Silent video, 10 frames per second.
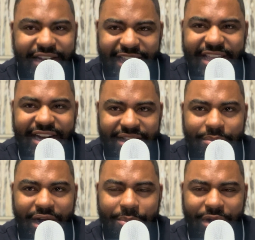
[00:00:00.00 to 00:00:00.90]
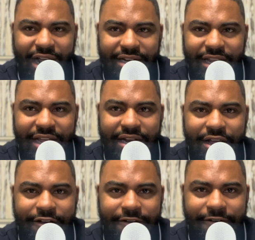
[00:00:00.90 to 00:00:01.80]
did
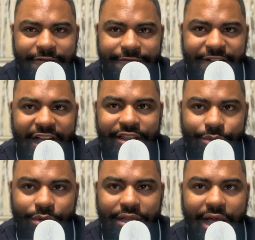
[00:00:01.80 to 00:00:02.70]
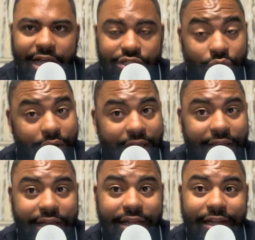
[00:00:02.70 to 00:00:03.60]
finally realize, okay,